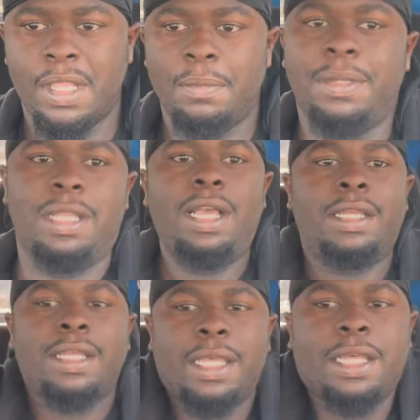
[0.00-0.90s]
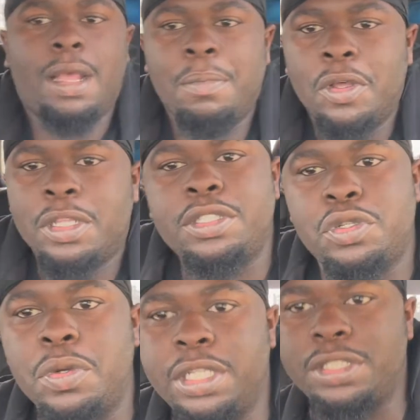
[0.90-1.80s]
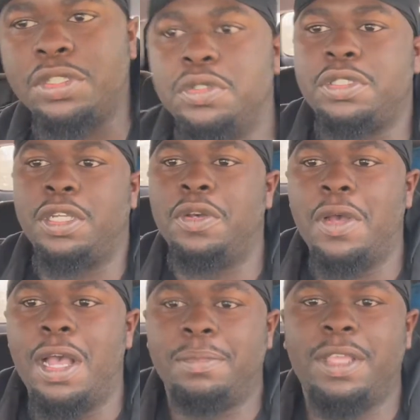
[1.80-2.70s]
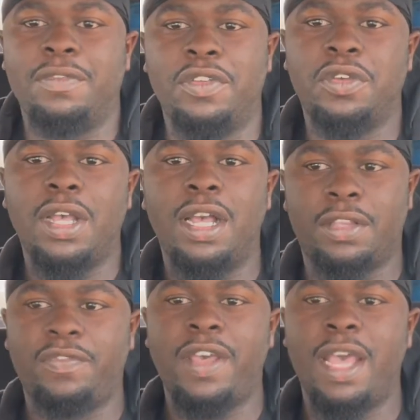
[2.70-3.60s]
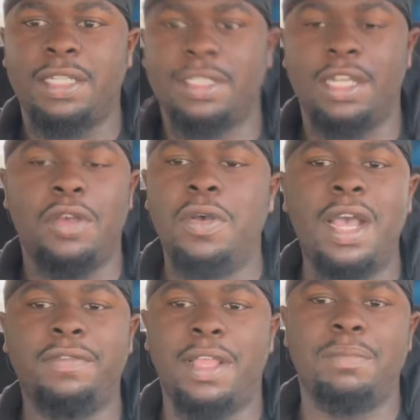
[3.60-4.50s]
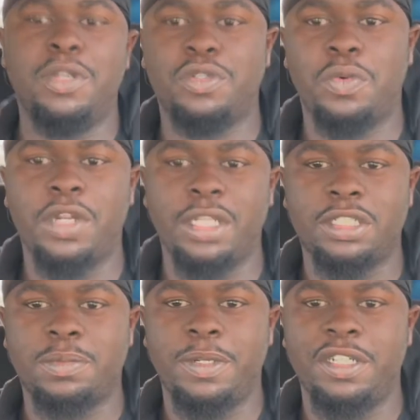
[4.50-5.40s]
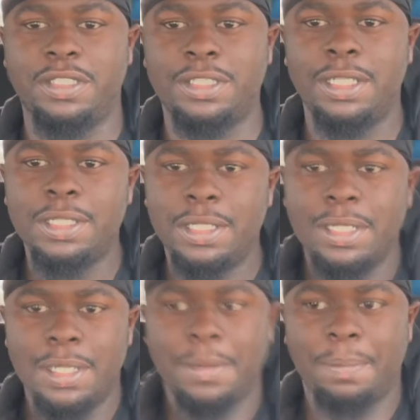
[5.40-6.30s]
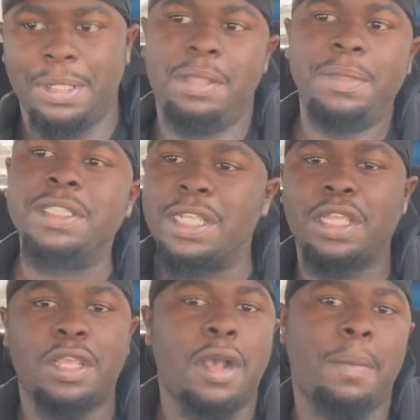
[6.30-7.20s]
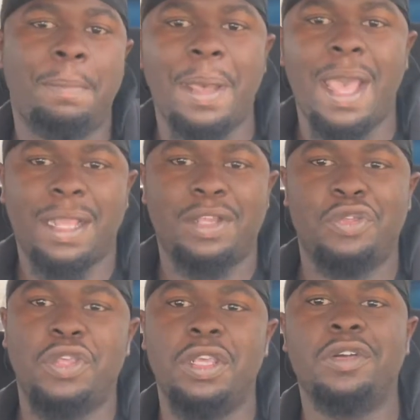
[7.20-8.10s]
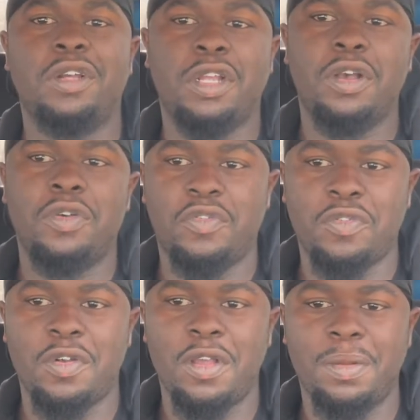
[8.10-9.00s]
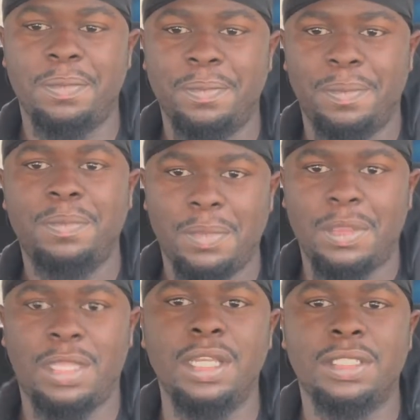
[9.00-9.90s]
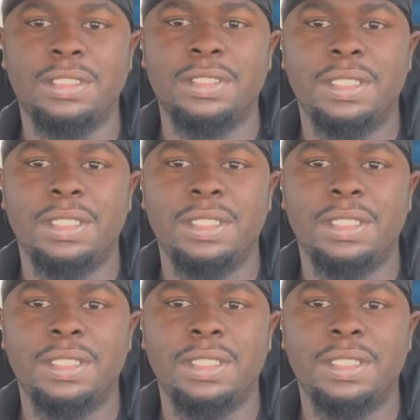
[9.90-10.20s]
But like, again, I'm only 22, so I'm giving you guys facts. I don't have that much work experience. But let me take y'all back a year ago from this.